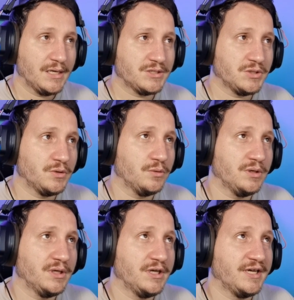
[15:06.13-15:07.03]
So
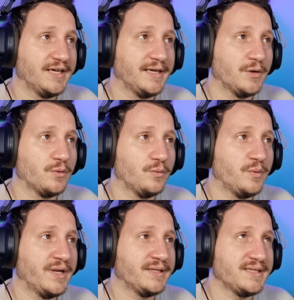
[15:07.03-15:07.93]

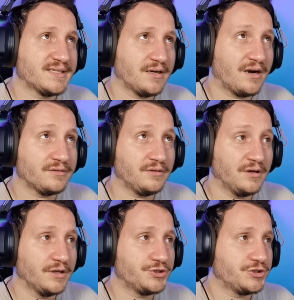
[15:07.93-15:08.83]
when this card
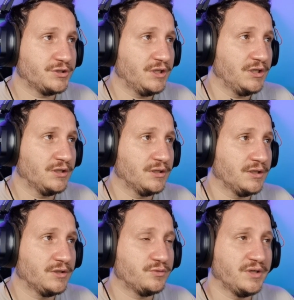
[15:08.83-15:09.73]
launched in
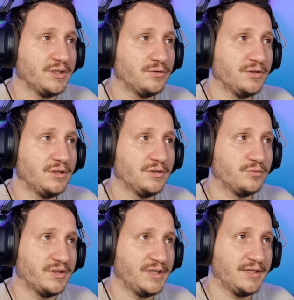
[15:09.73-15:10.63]

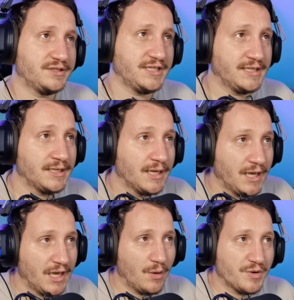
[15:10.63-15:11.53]
2018,
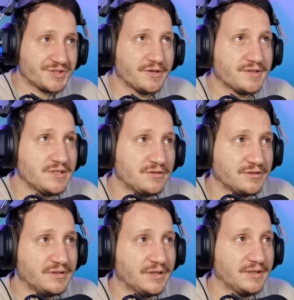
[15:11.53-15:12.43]
it was
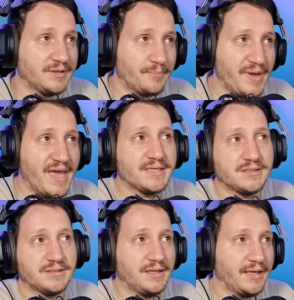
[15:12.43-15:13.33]
considered the
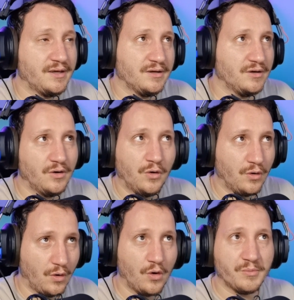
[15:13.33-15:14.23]
best, like
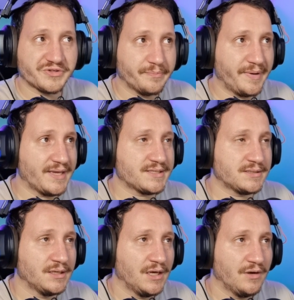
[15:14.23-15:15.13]
almost the
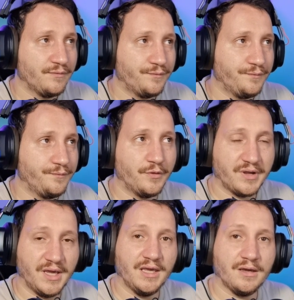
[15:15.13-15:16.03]
best
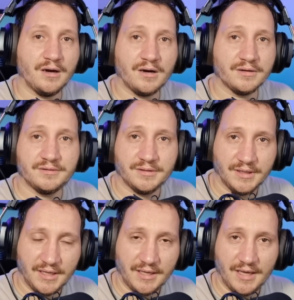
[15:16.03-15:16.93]
4K card
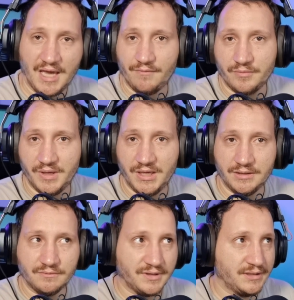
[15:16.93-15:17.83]
ever
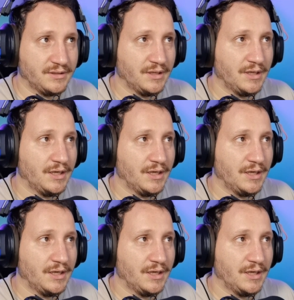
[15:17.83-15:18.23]
made, right?